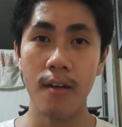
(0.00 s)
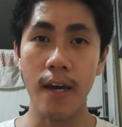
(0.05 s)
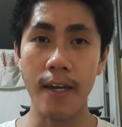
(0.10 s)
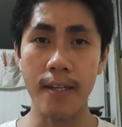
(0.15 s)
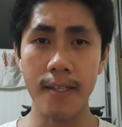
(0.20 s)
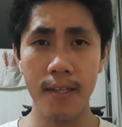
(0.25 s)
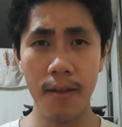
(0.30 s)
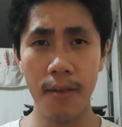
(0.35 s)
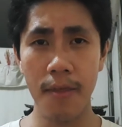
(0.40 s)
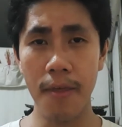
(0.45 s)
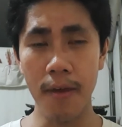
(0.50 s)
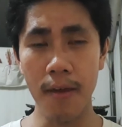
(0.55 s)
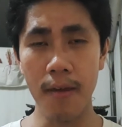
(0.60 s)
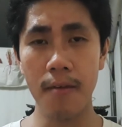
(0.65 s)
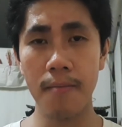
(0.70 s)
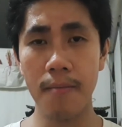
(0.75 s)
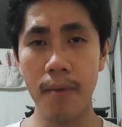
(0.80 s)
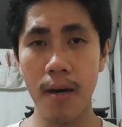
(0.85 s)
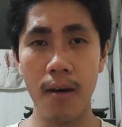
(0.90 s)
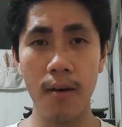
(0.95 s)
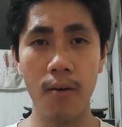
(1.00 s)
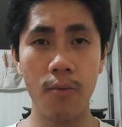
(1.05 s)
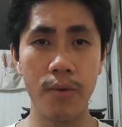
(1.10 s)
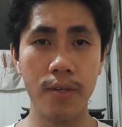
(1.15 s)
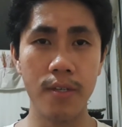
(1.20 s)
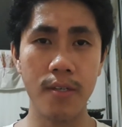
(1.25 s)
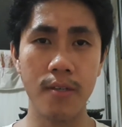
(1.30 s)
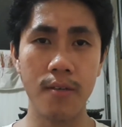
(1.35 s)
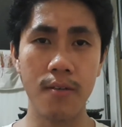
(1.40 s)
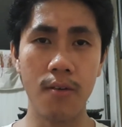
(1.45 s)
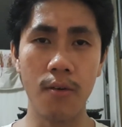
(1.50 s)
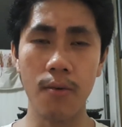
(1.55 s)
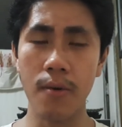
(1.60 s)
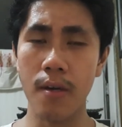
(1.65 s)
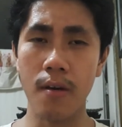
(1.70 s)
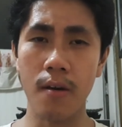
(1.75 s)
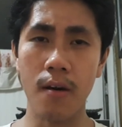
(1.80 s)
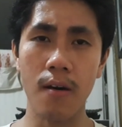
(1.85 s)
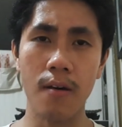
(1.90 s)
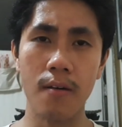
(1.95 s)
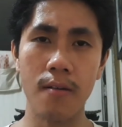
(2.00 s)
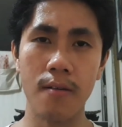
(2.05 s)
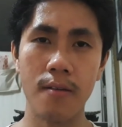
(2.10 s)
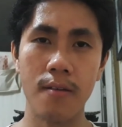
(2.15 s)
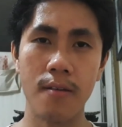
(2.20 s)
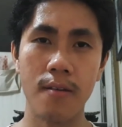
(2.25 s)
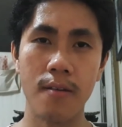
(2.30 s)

I still think about what's going on